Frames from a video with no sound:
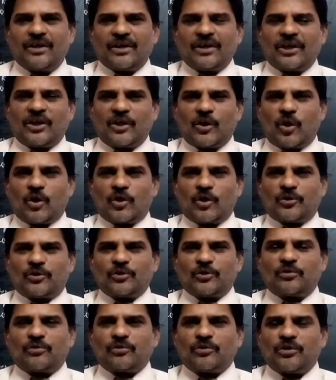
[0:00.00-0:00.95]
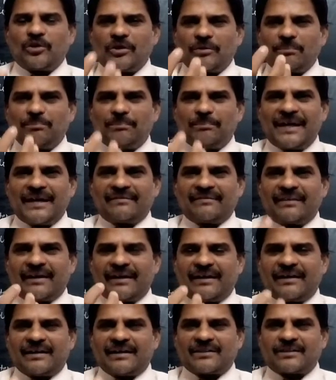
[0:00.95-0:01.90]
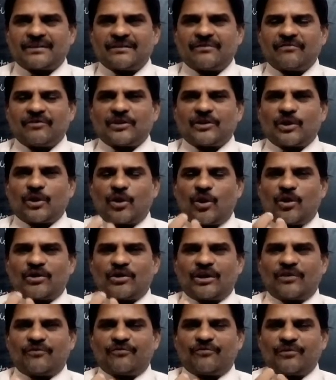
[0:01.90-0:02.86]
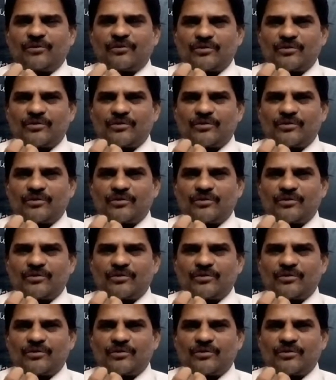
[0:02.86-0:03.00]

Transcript: in order to make the readers with a lot of,